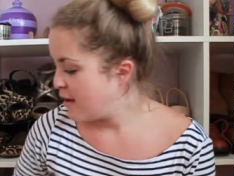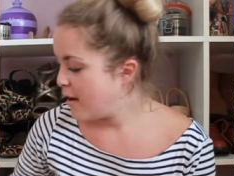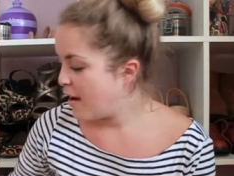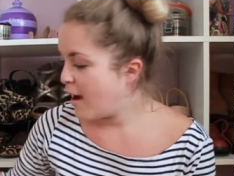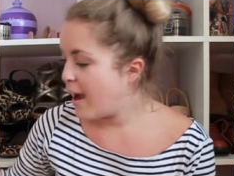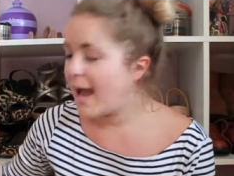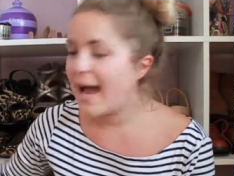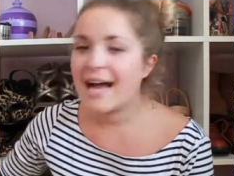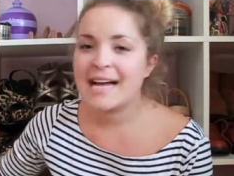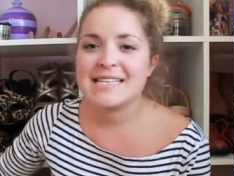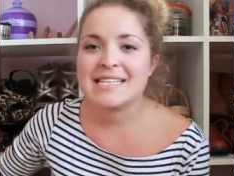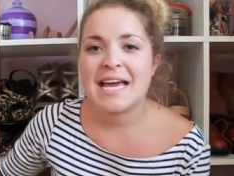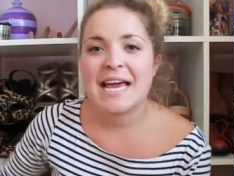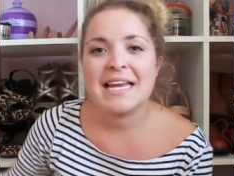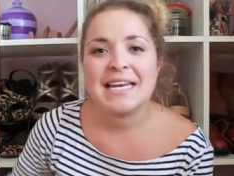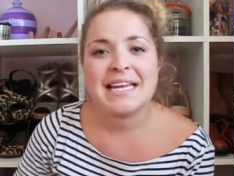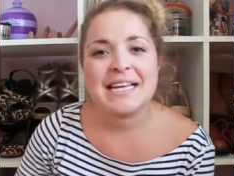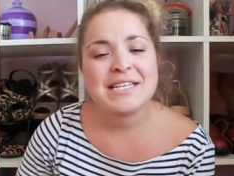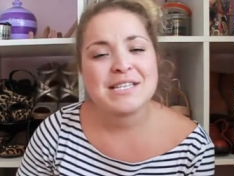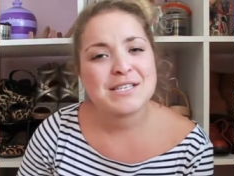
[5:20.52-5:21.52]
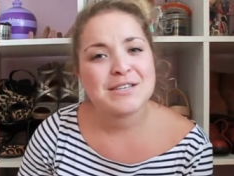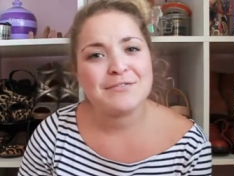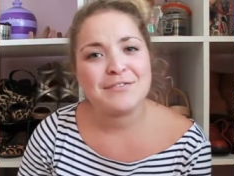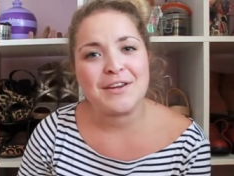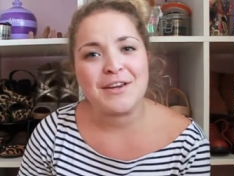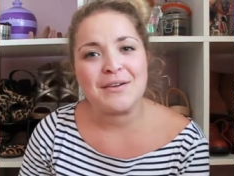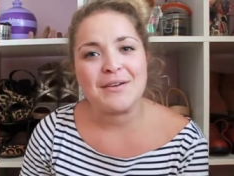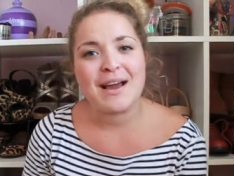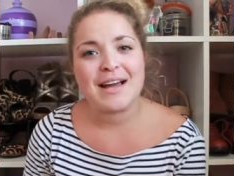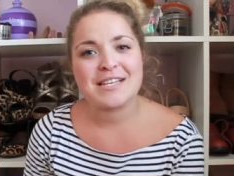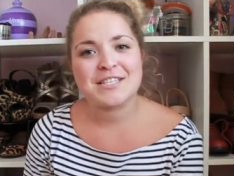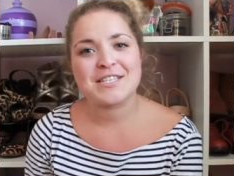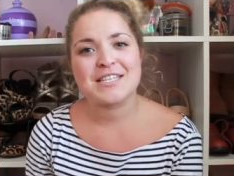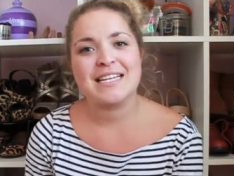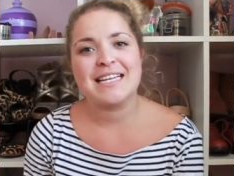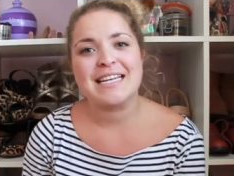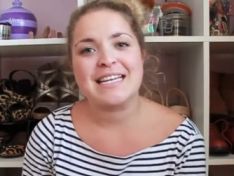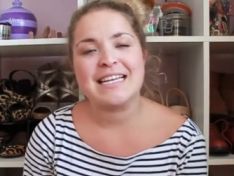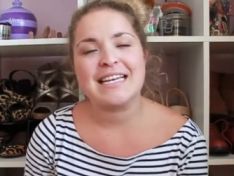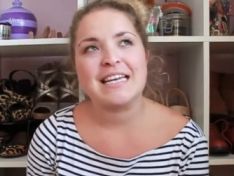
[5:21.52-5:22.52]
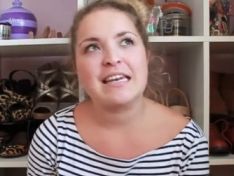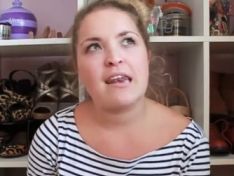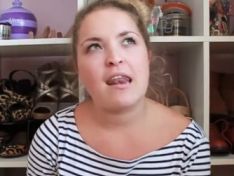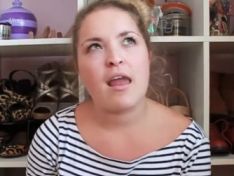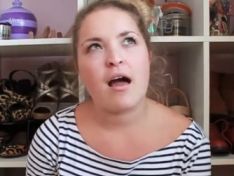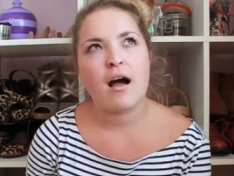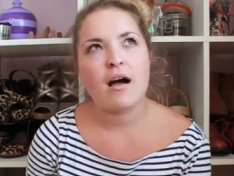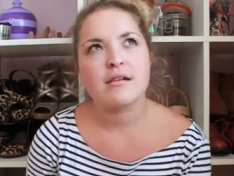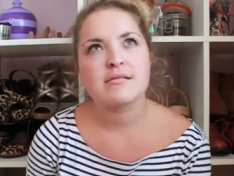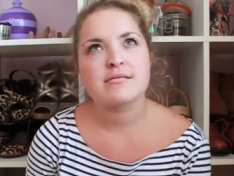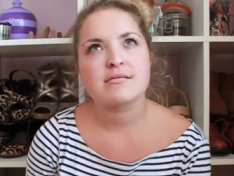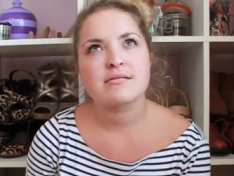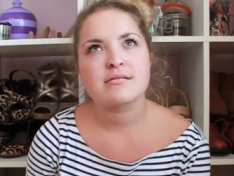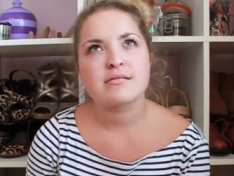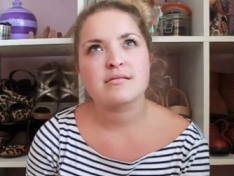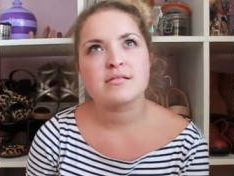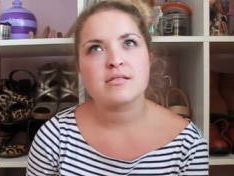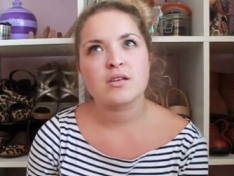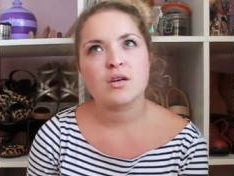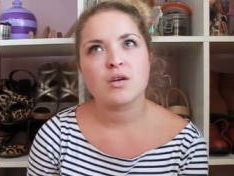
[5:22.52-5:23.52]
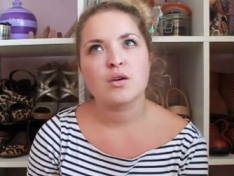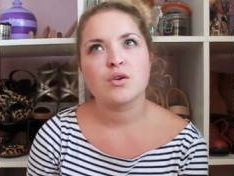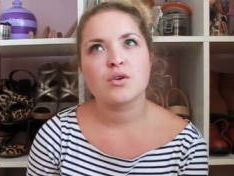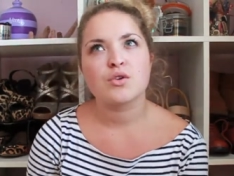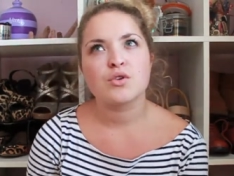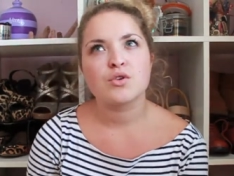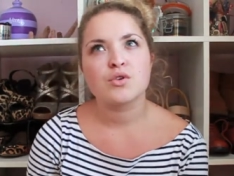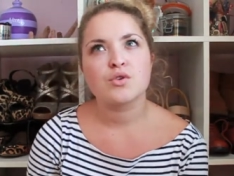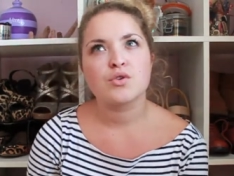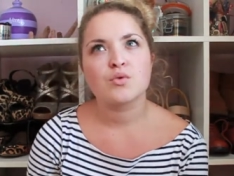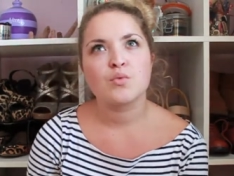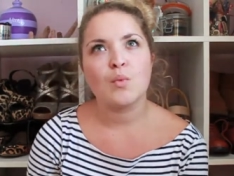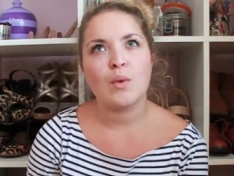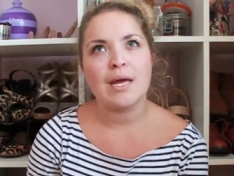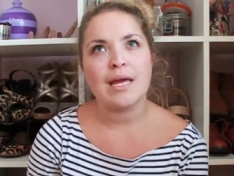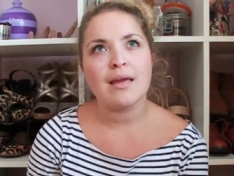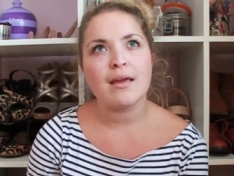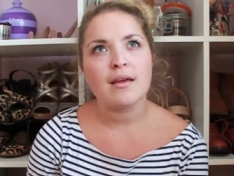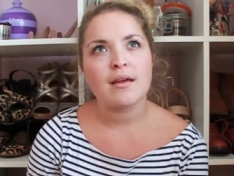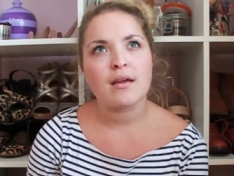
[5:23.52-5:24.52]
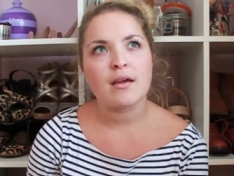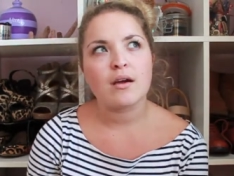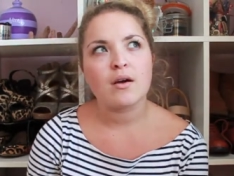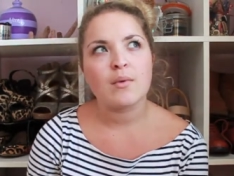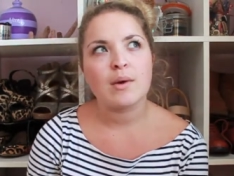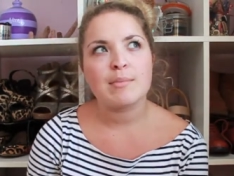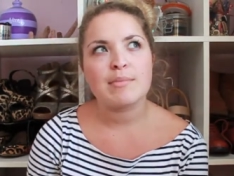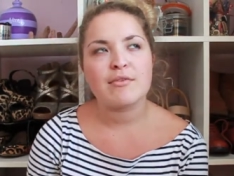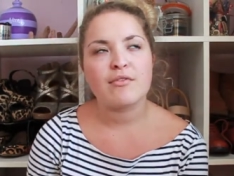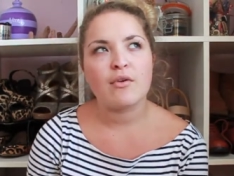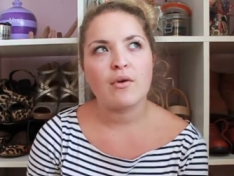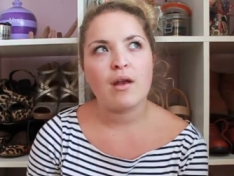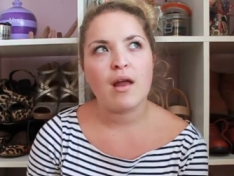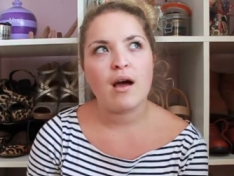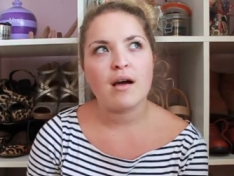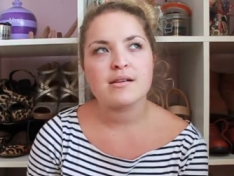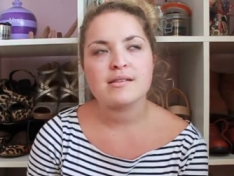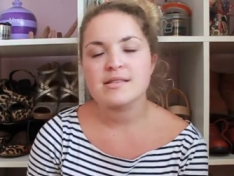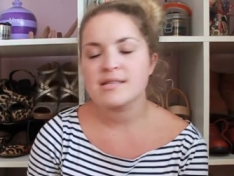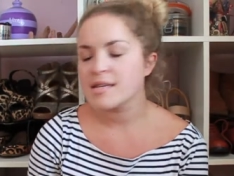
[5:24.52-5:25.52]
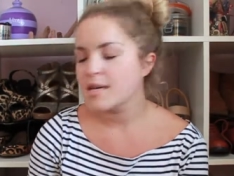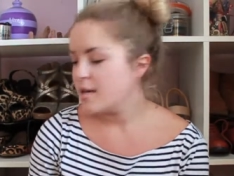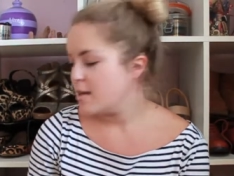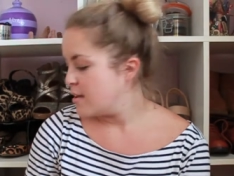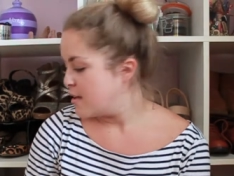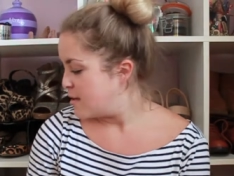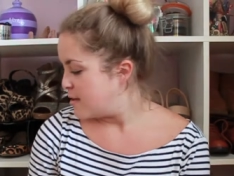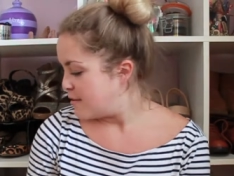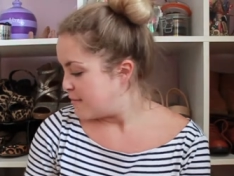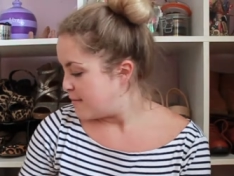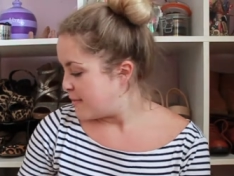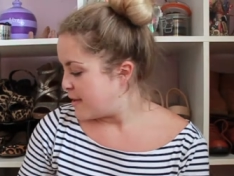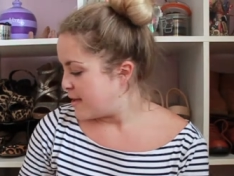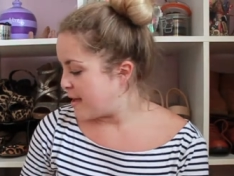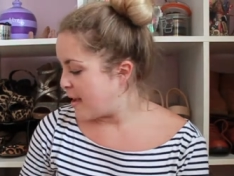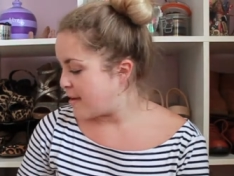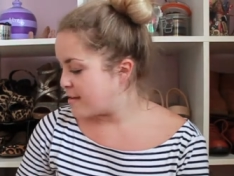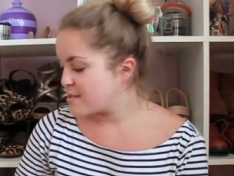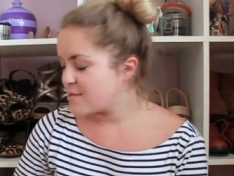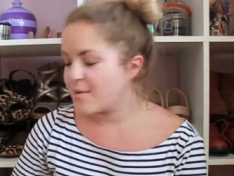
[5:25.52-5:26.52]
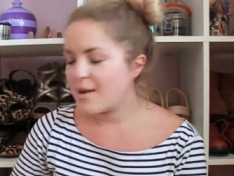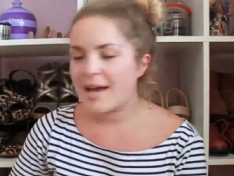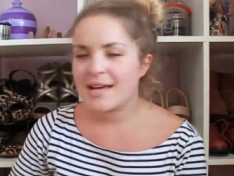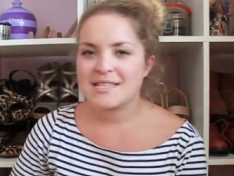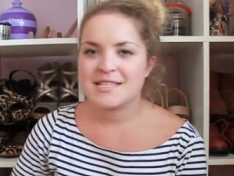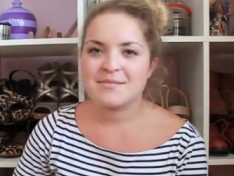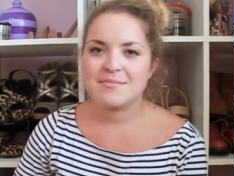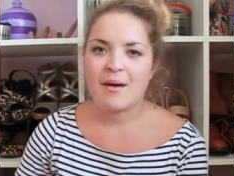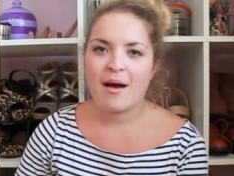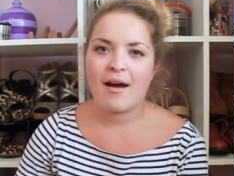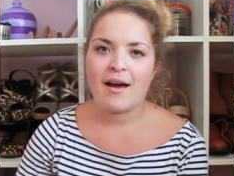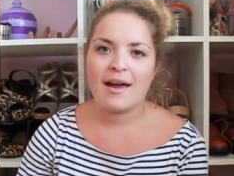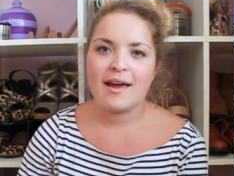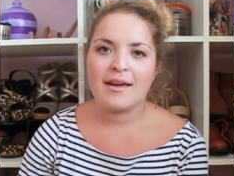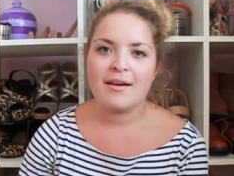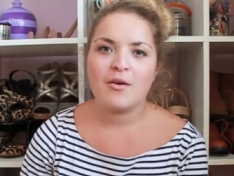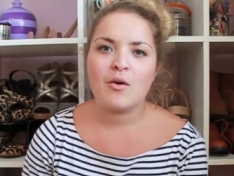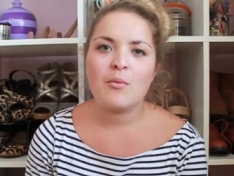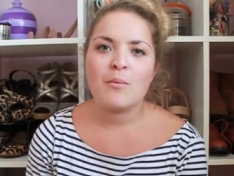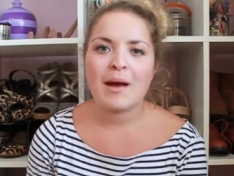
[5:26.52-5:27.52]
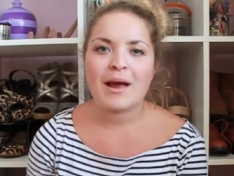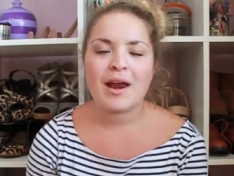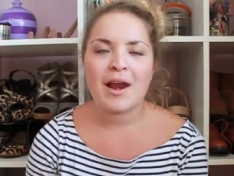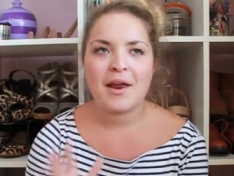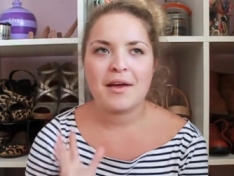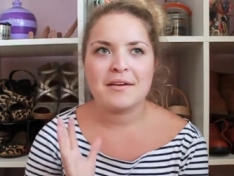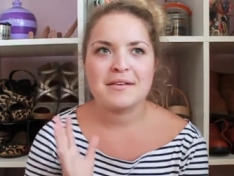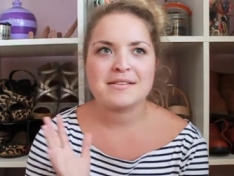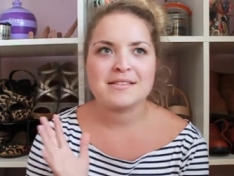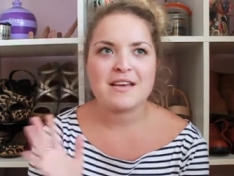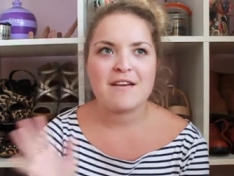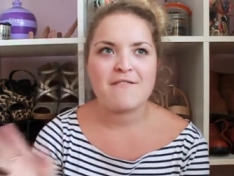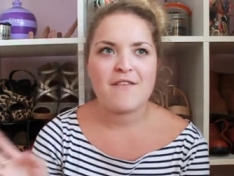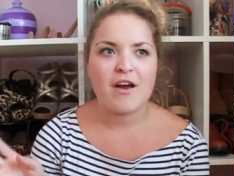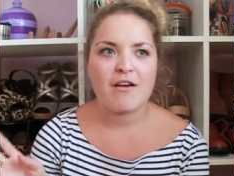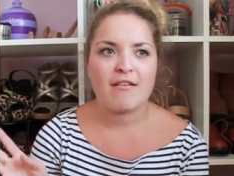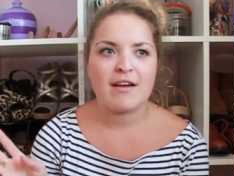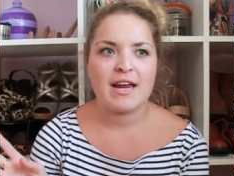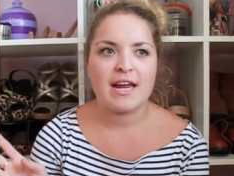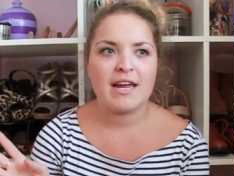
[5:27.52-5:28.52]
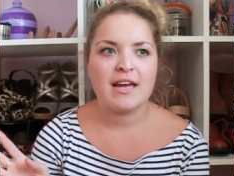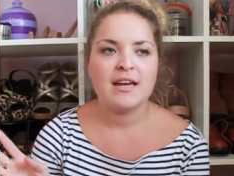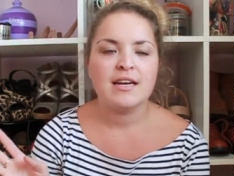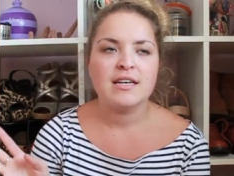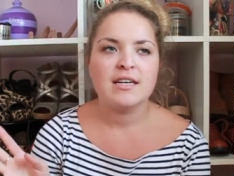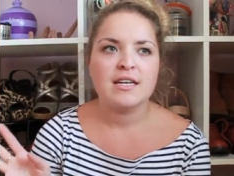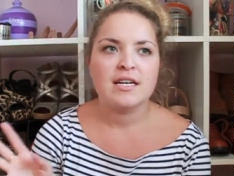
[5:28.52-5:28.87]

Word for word: I had an interview actually last week, week before last. Yeah, so I had to buy, all my clothes are very